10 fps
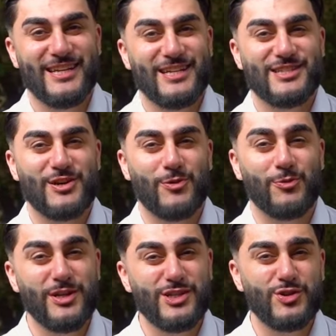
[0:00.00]
So
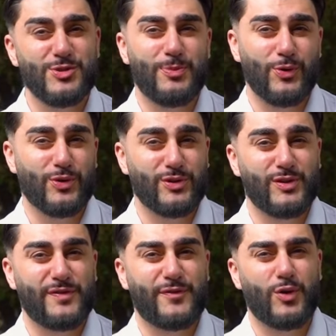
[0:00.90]
we chose
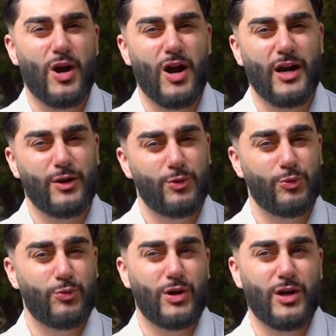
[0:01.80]
Polkadot for our
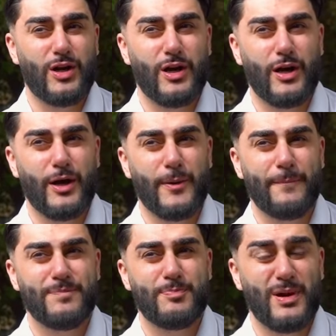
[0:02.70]

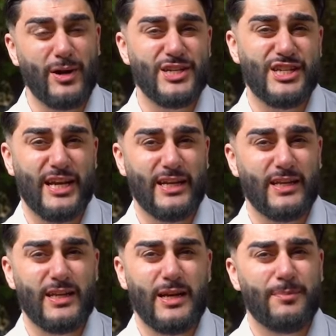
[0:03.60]
parachain
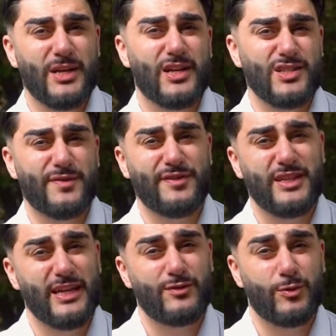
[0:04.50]
because of
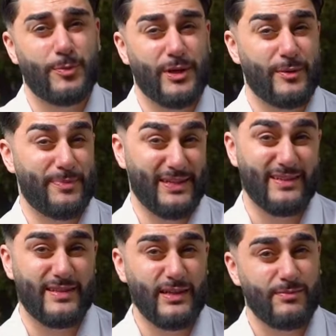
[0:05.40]
the
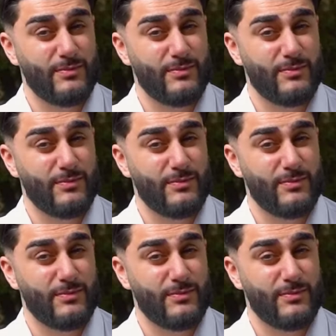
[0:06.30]
interoperability.